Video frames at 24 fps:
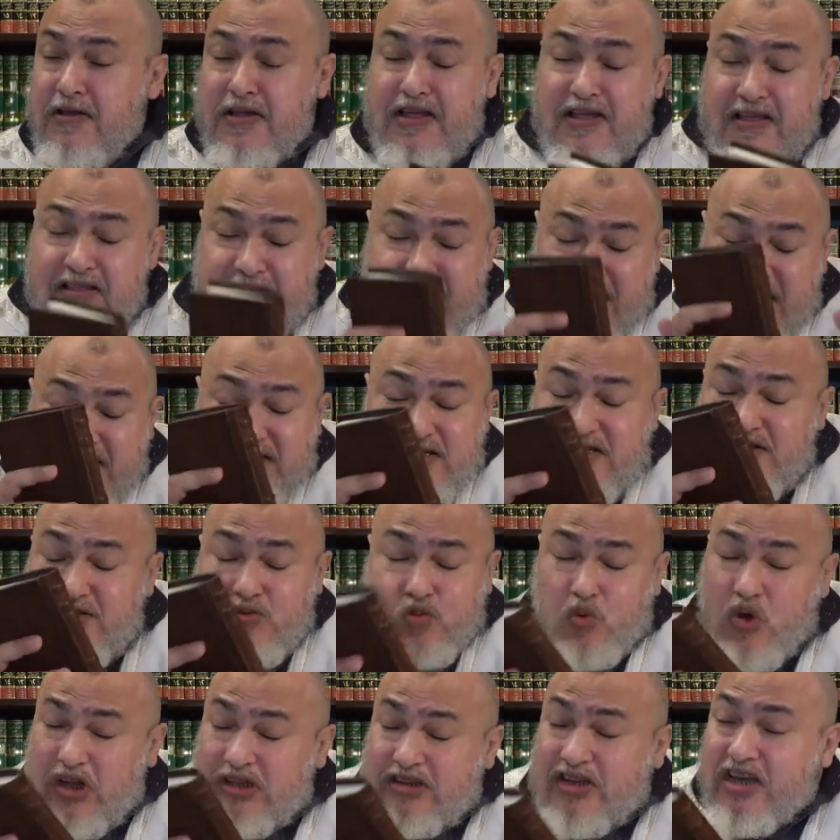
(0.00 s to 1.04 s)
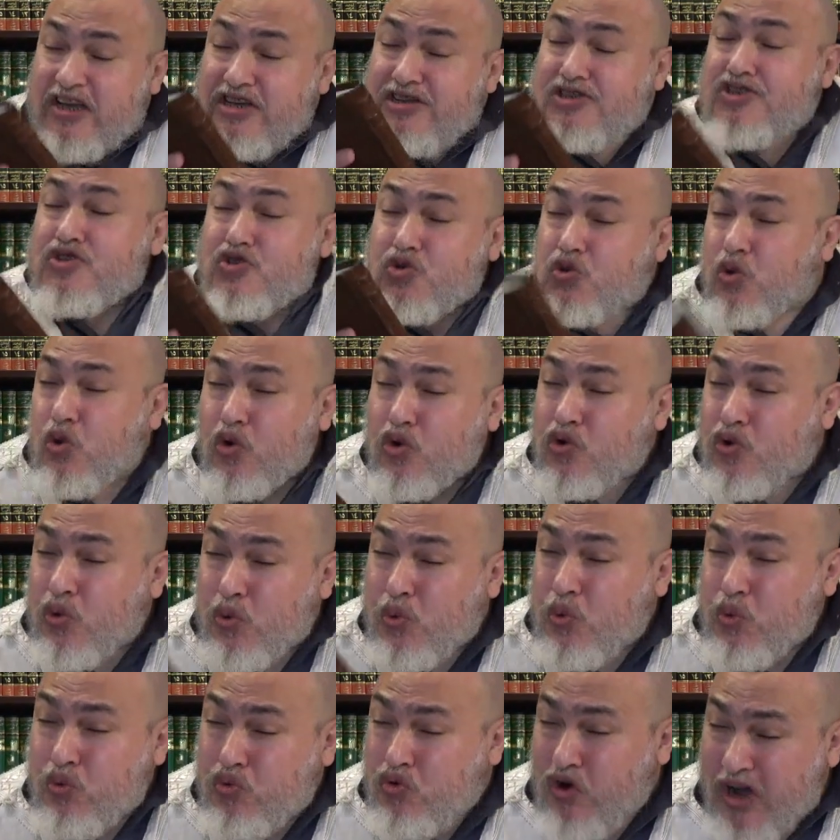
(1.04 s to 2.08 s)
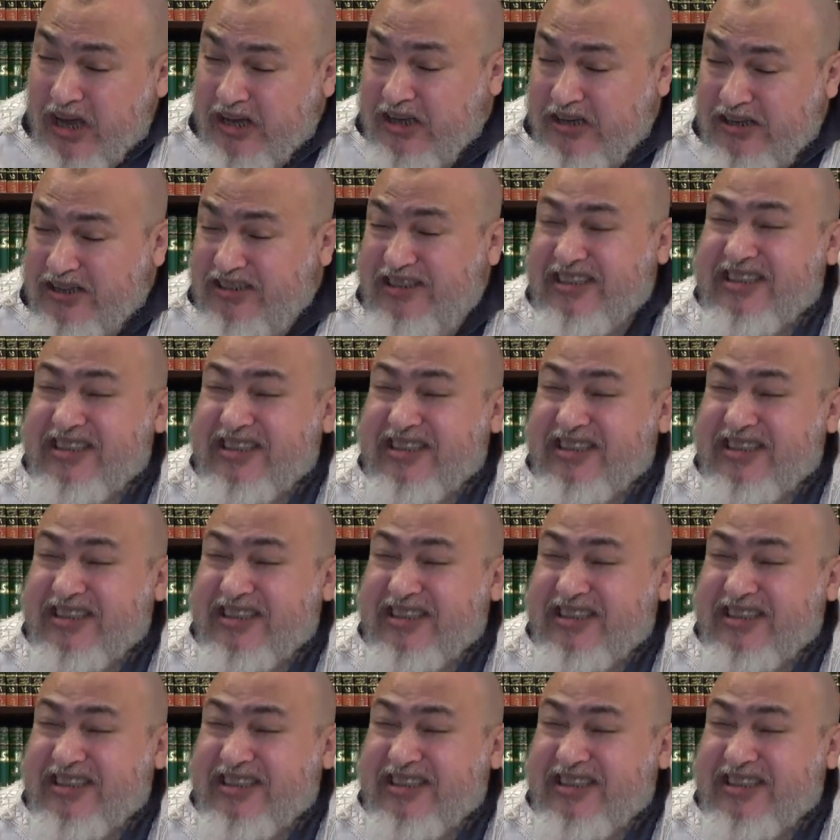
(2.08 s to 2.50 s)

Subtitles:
This is what the historical record